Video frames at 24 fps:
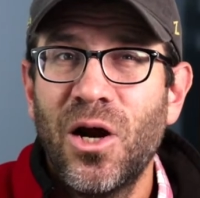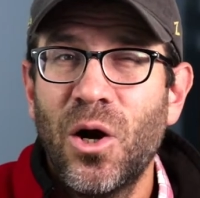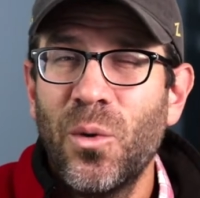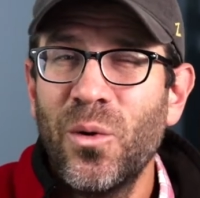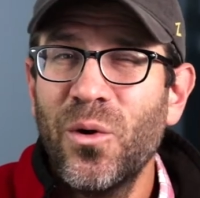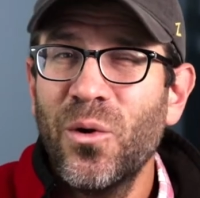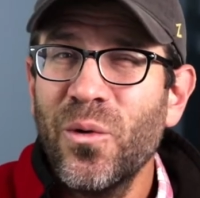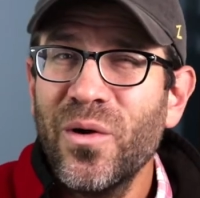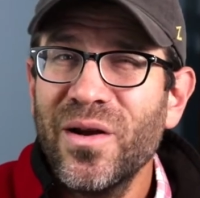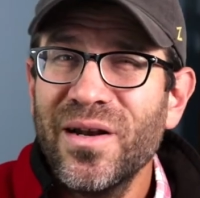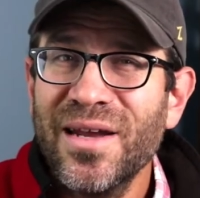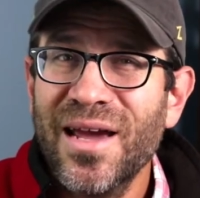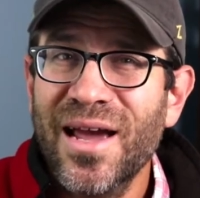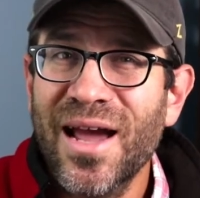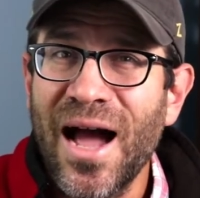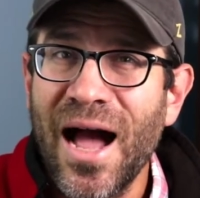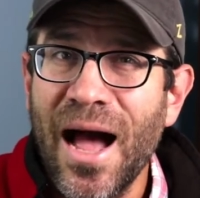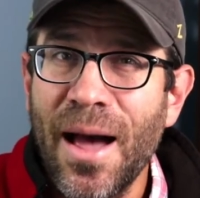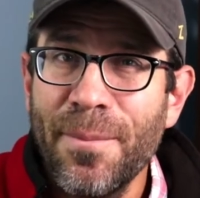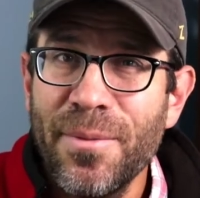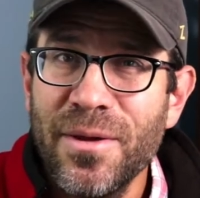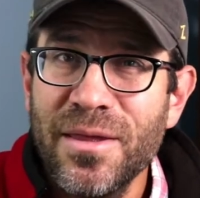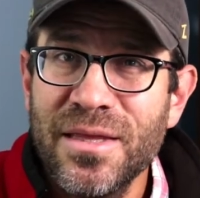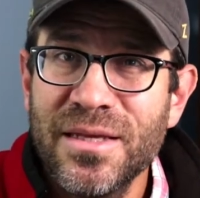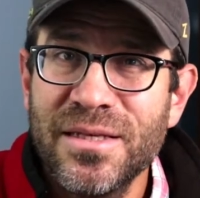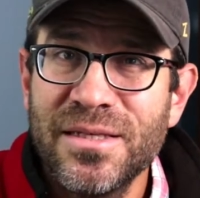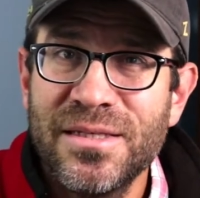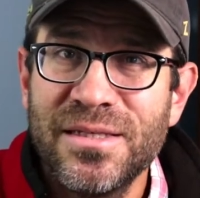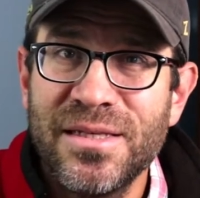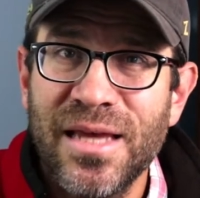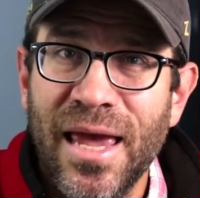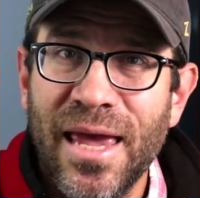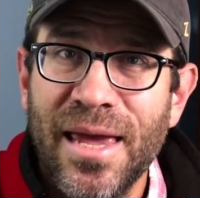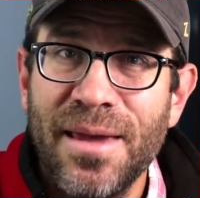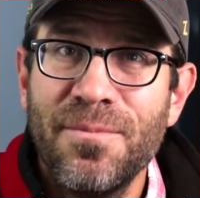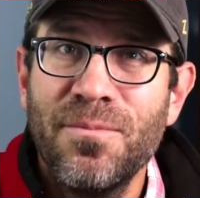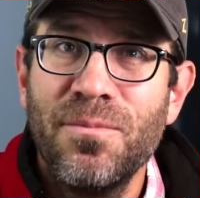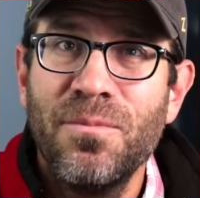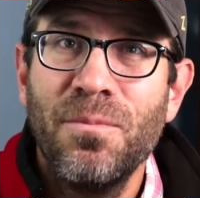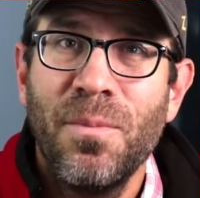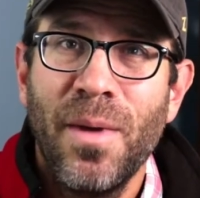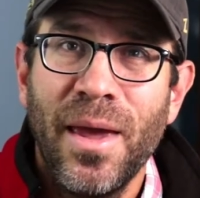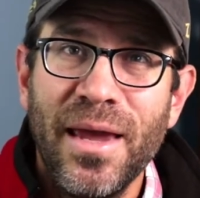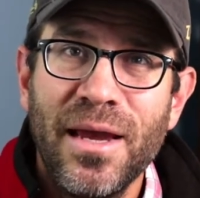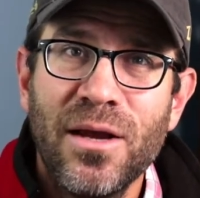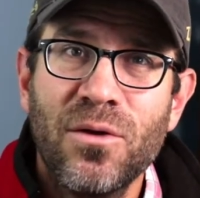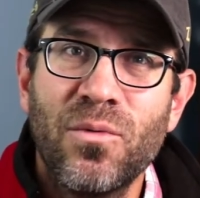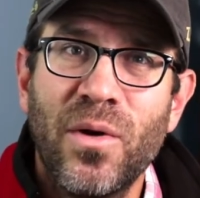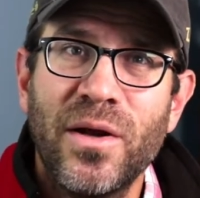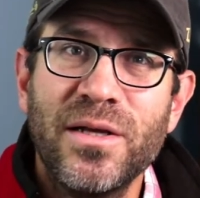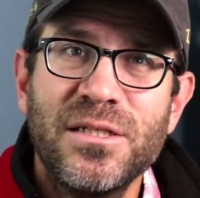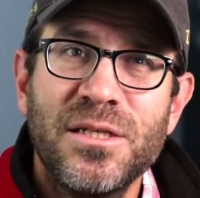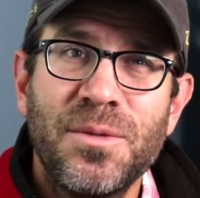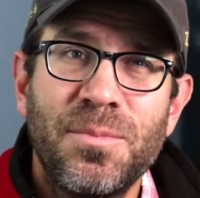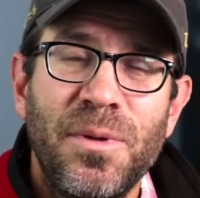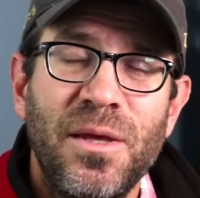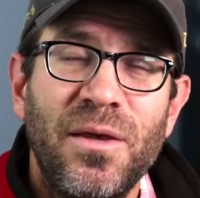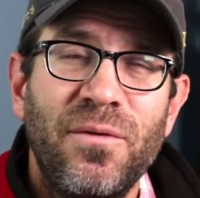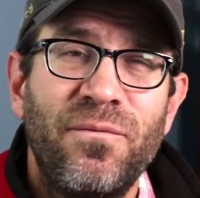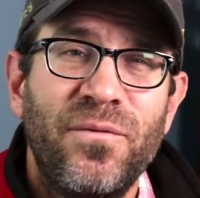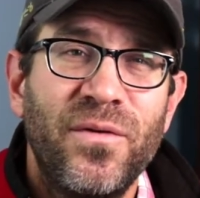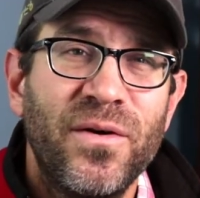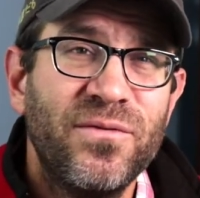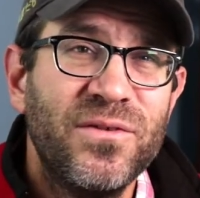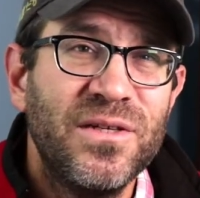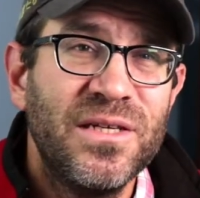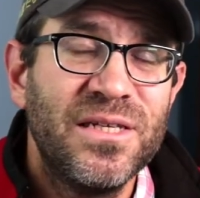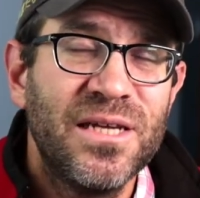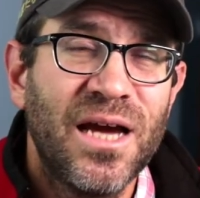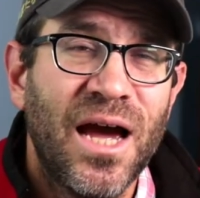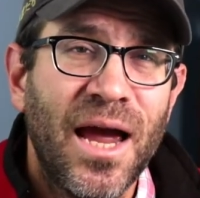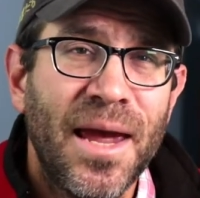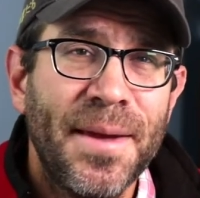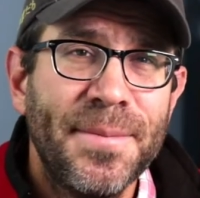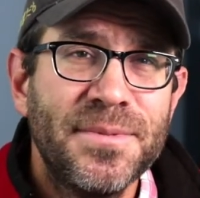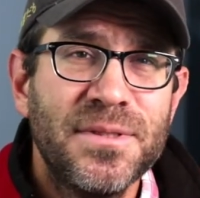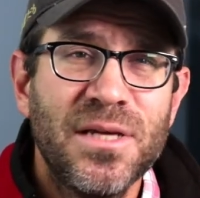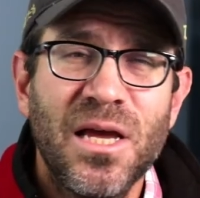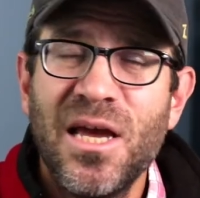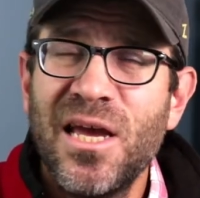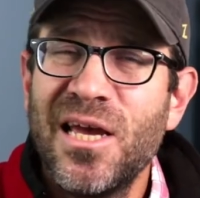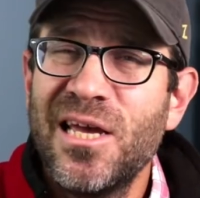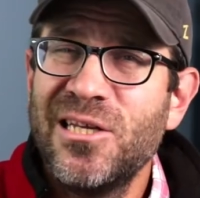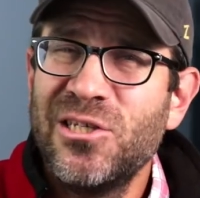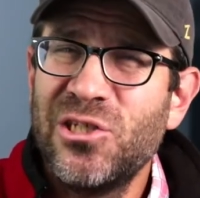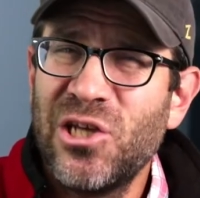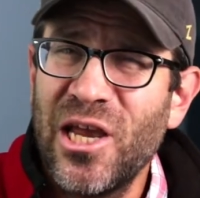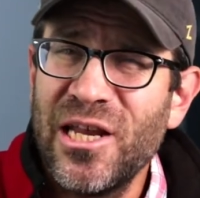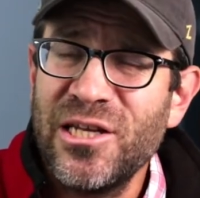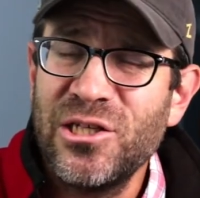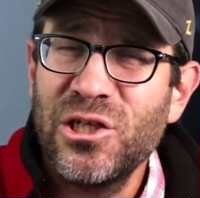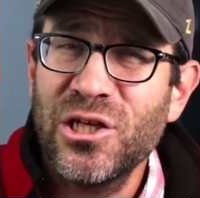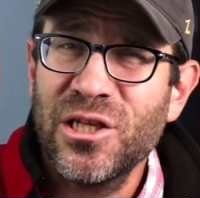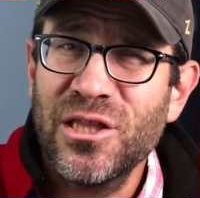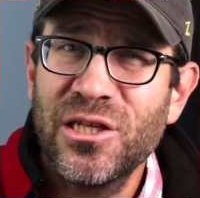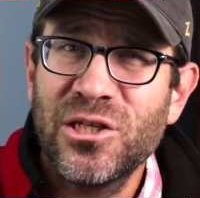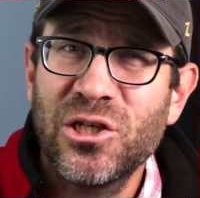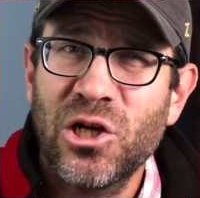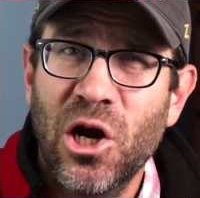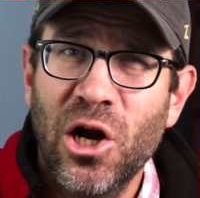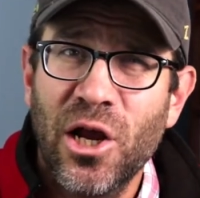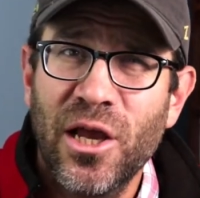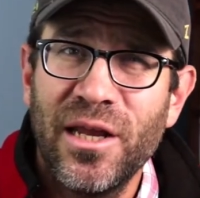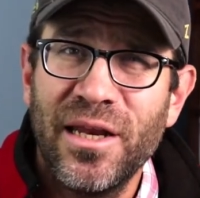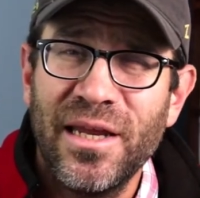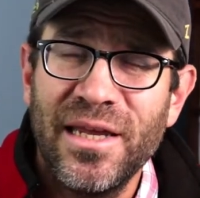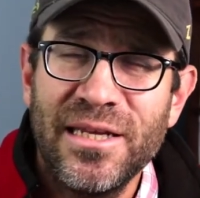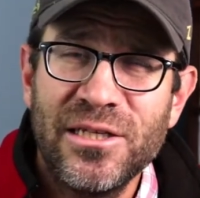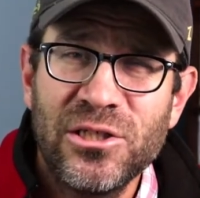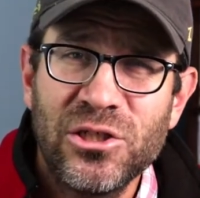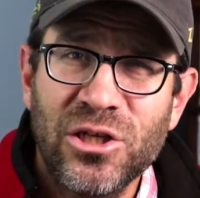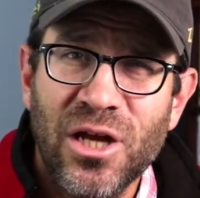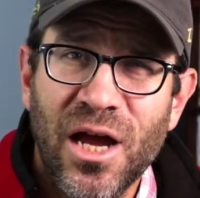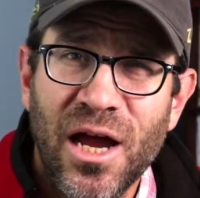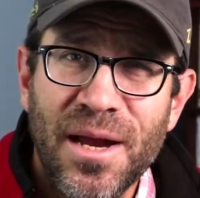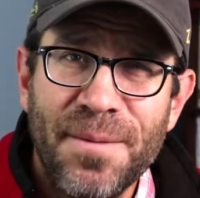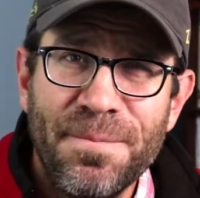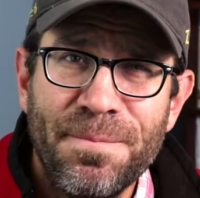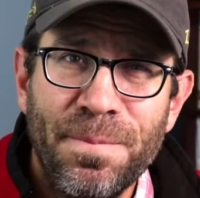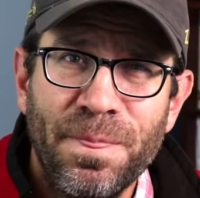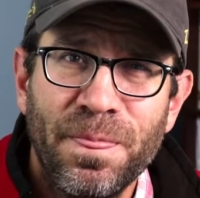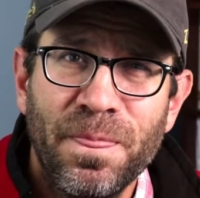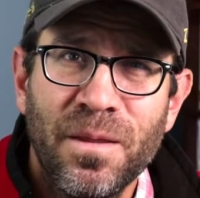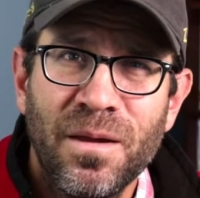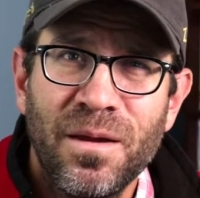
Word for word: Are we going to copy the same make recipe 50 times, changing the target each time?